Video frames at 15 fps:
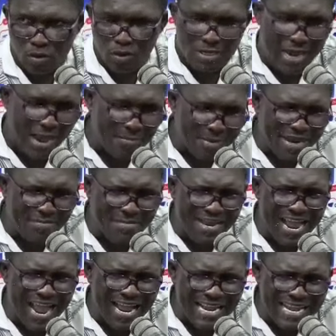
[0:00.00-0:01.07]
Na me
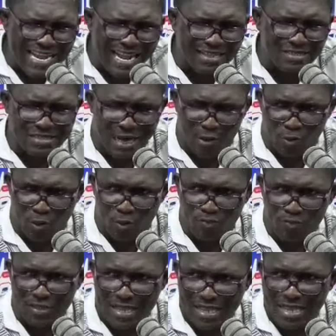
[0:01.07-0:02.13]
me encounter no
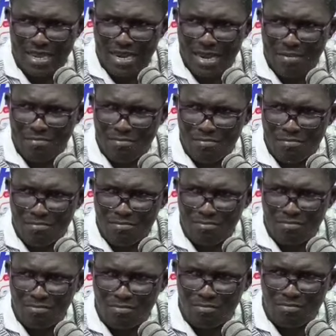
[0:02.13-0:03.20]

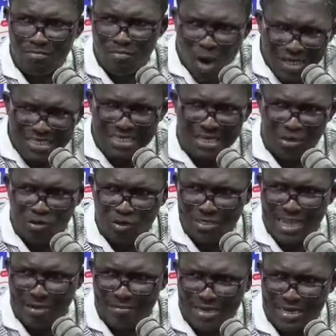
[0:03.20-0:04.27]
mostly no
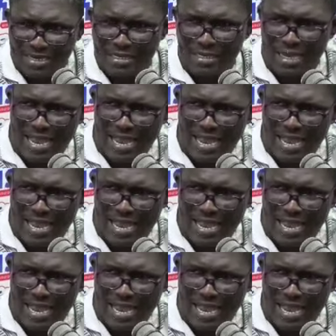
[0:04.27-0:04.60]
nyame